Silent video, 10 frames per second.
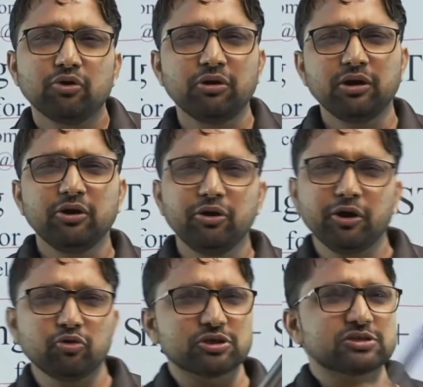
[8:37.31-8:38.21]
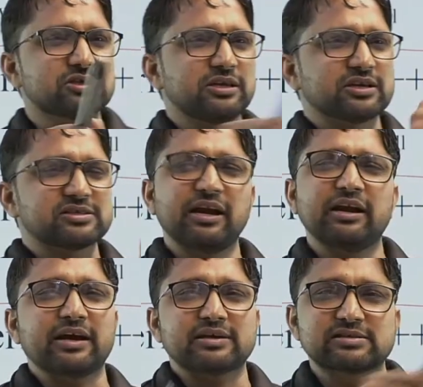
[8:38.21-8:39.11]
You need to just see the
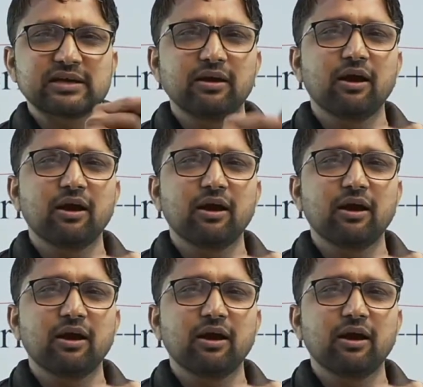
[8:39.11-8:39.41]
syntax,